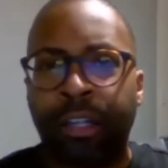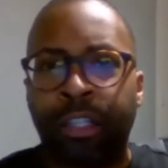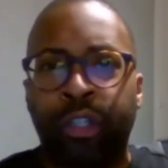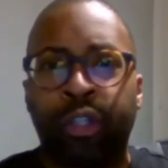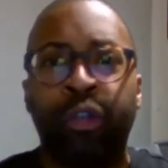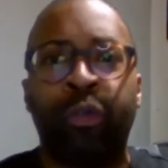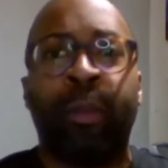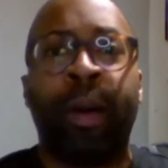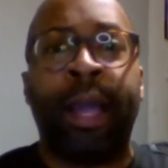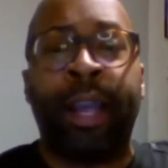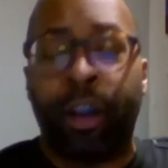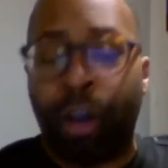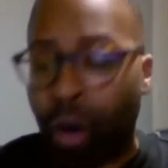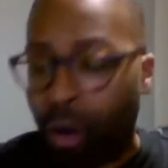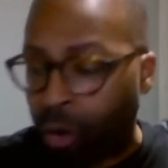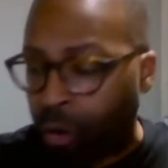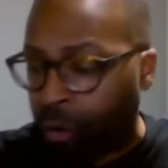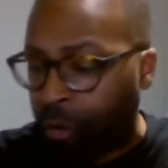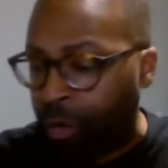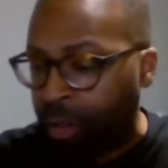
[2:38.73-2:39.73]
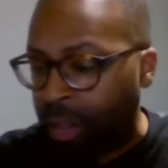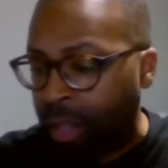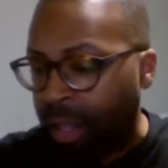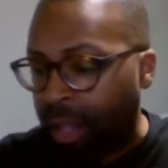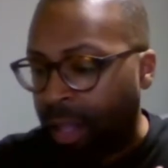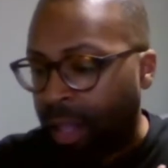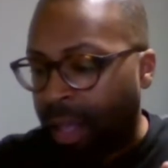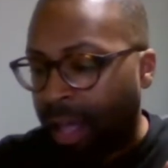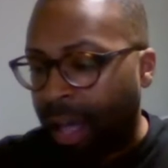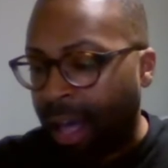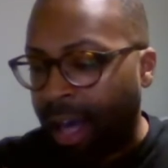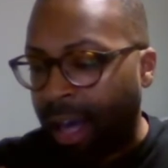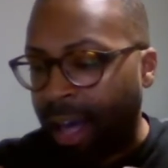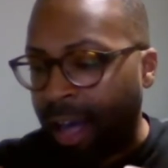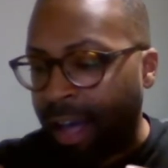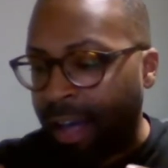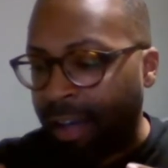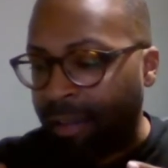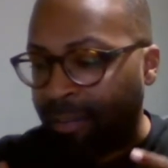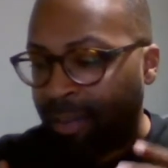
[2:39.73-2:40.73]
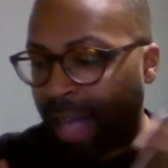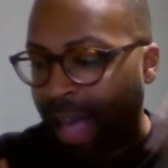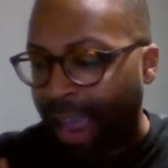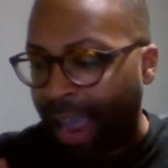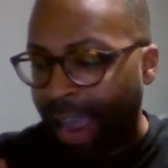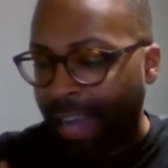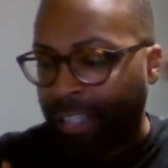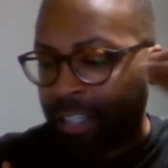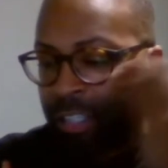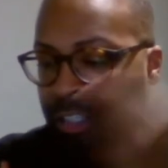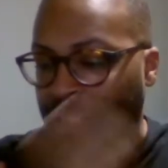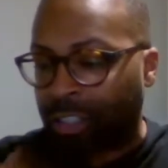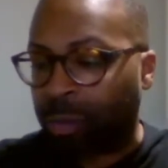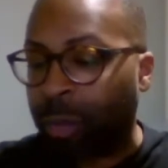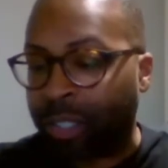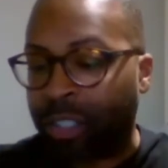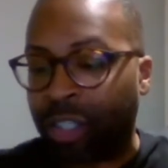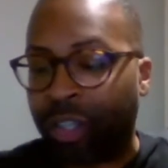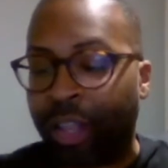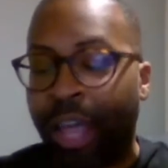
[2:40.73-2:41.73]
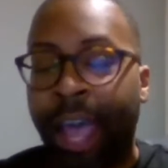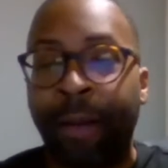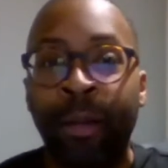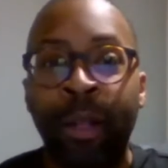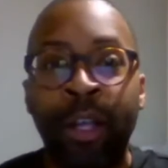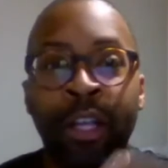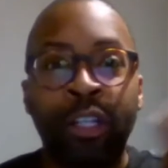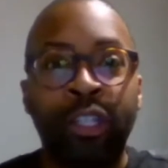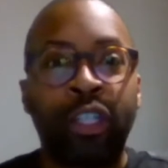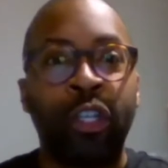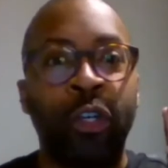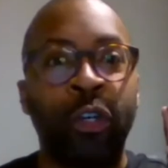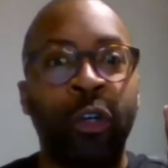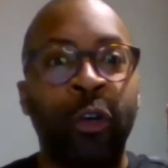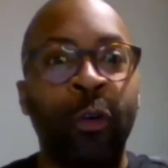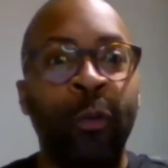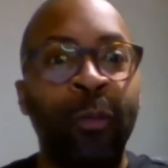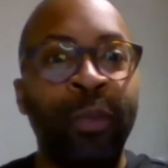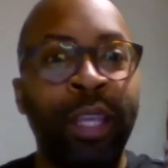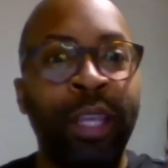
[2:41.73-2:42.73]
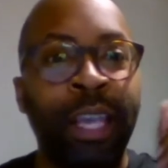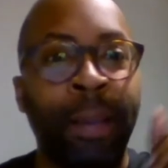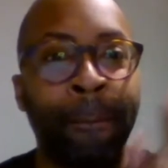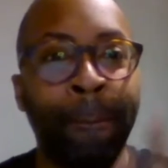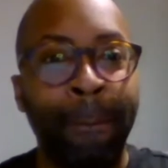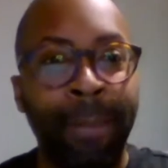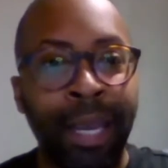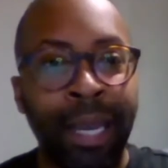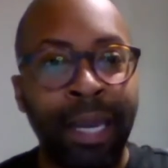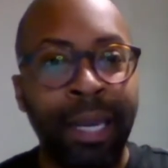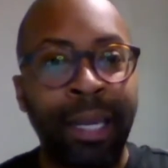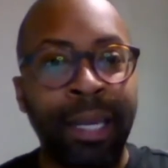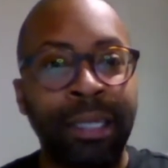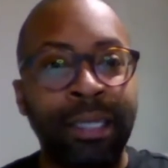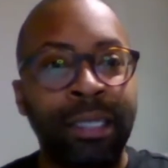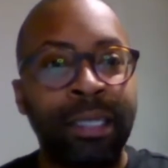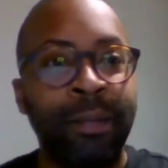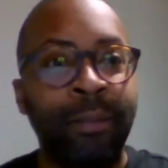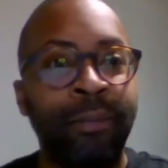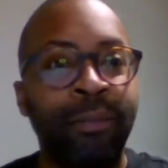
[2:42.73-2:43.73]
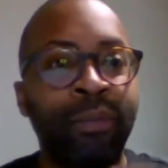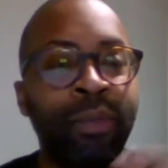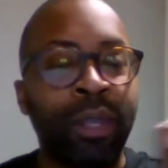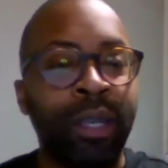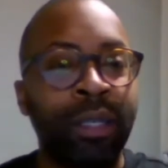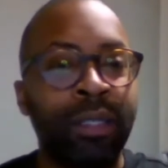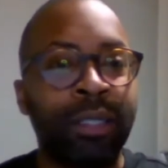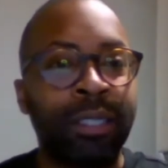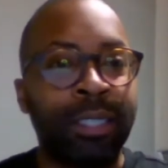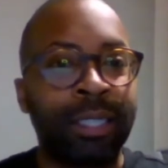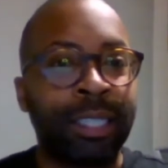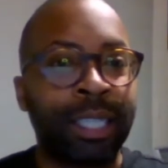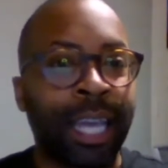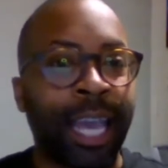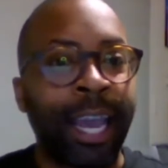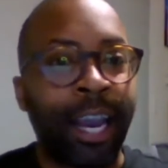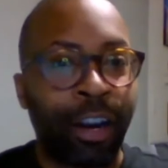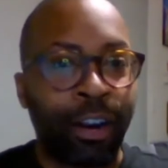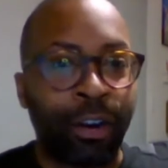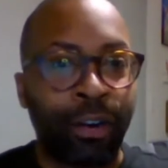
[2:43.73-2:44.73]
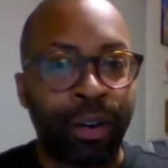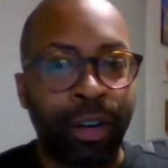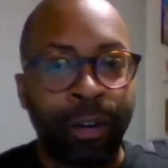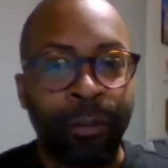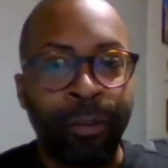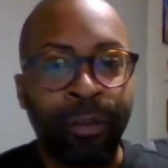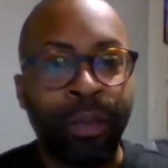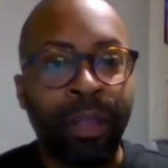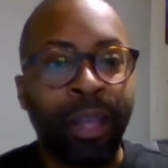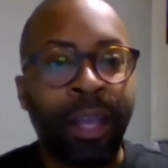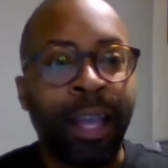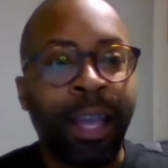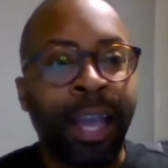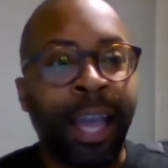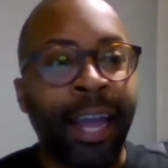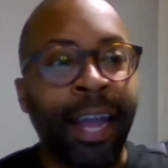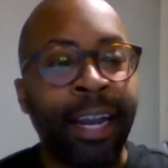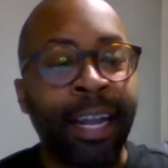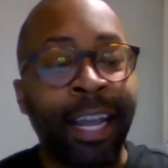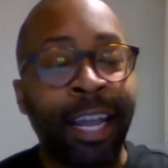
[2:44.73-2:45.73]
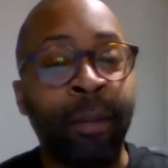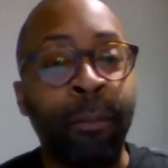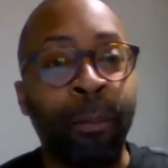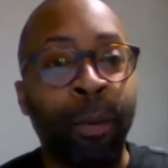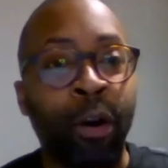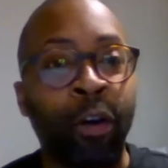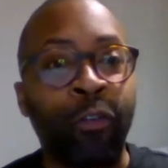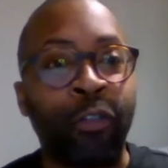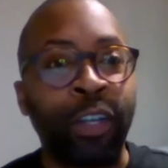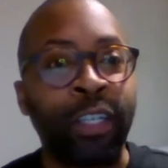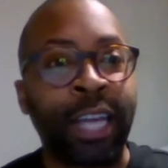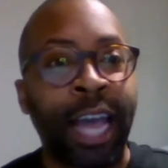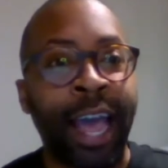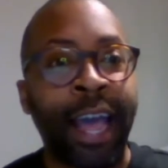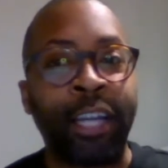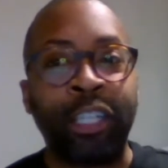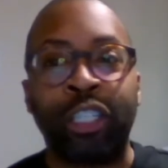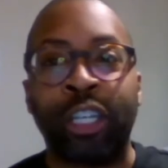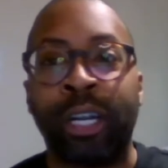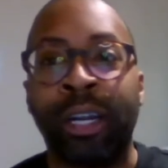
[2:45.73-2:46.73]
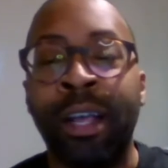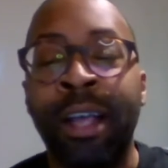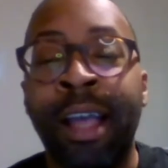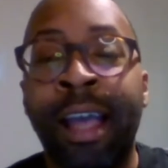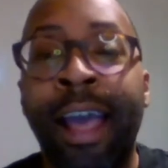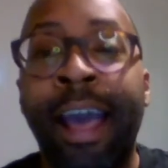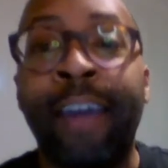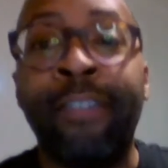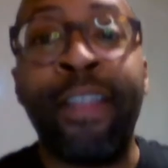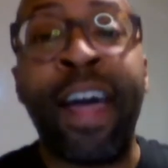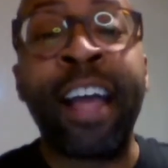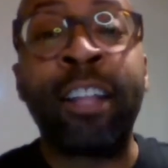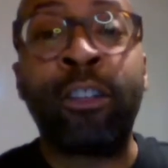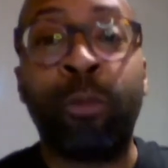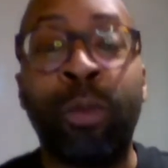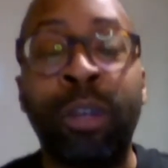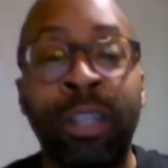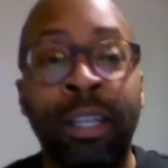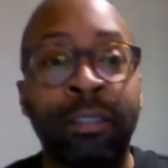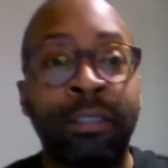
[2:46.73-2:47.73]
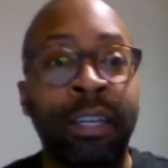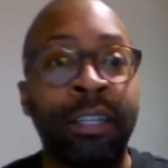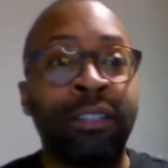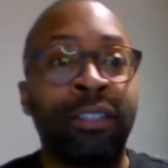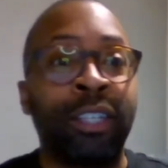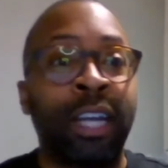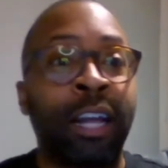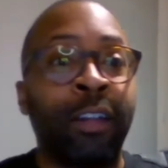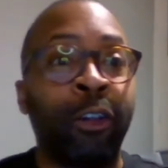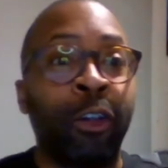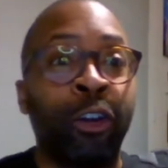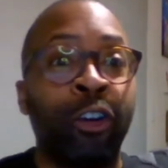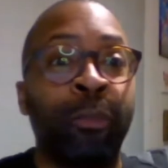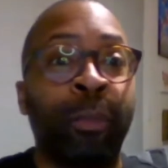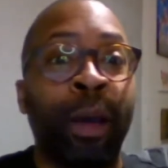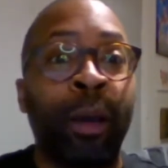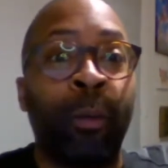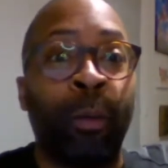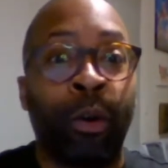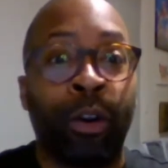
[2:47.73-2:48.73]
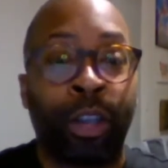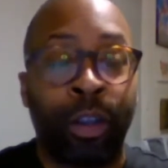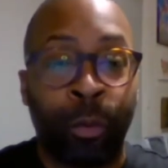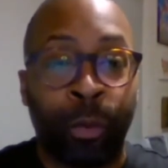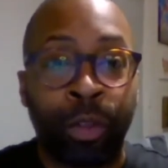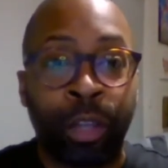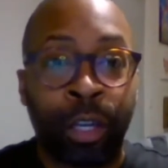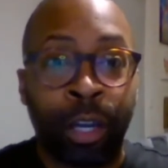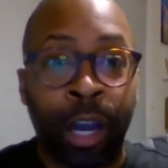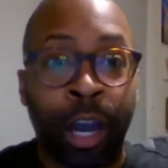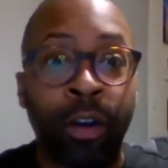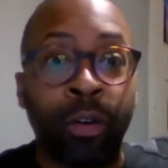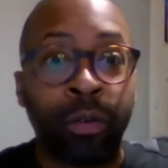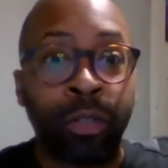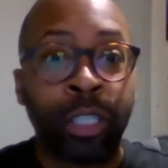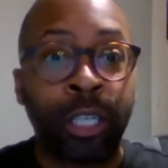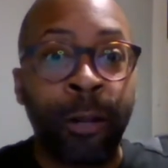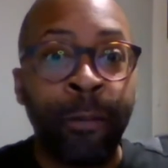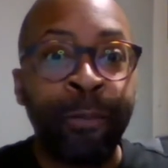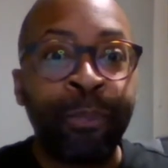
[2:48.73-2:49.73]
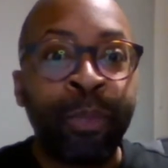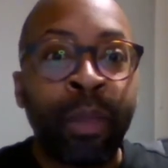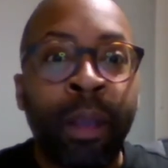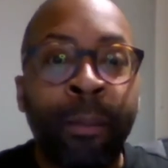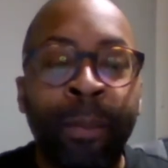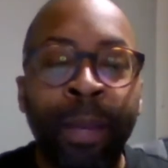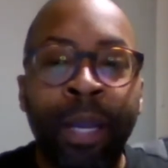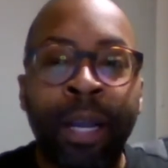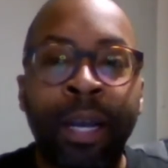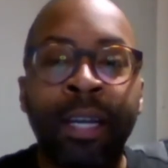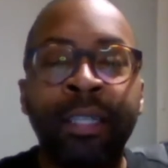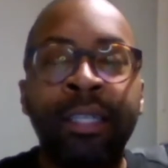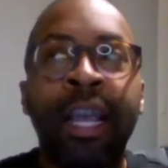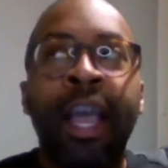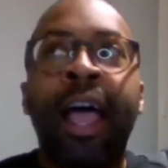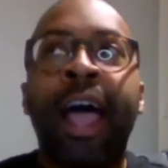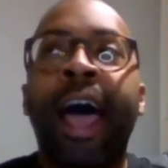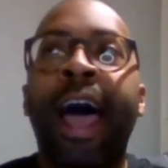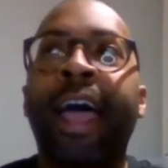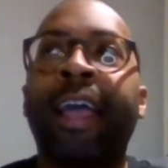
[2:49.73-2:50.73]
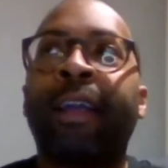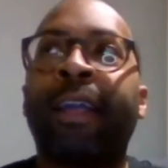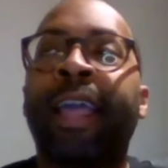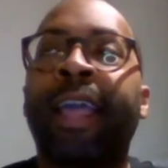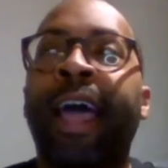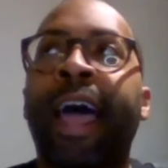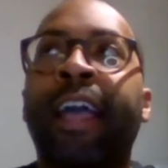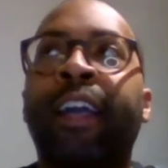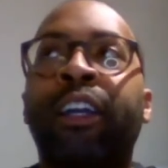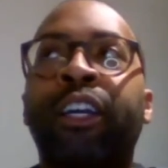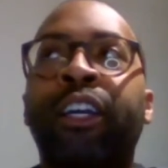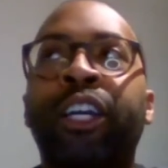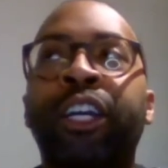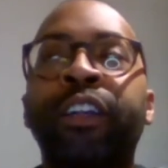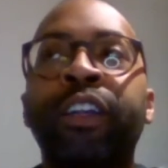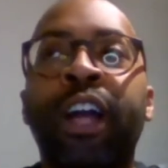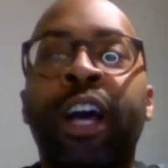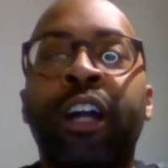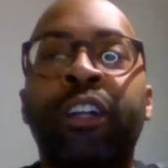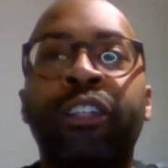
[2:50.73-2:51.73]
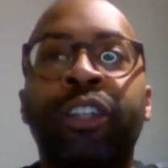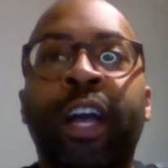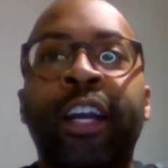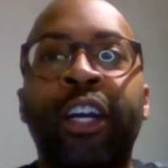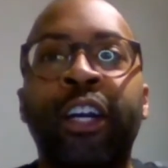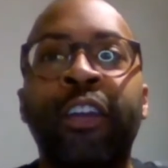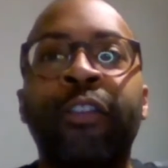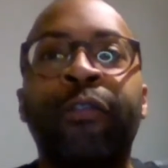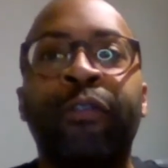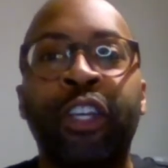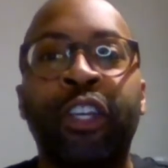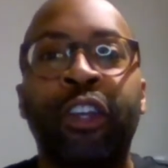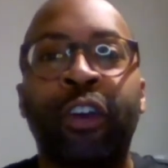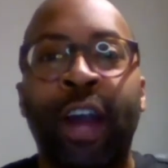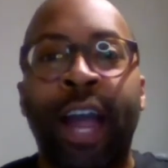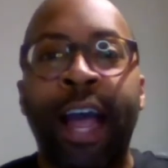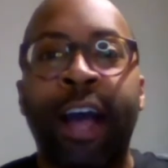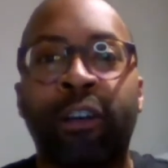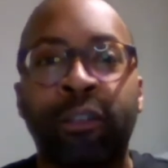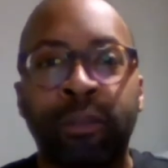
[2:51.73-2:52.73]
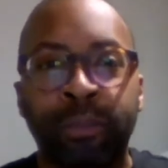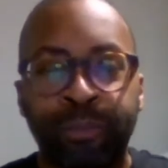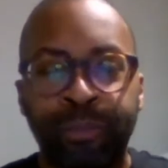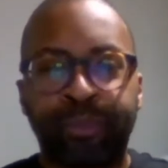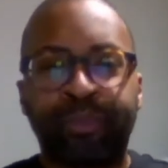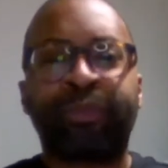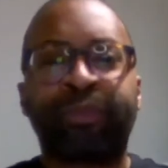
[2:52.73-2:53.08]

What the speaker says: to my goal, I had to switch that to immediate, scared, and imperfect action. And that's one of the things that I learned by working with a coach, because I couldn't figure out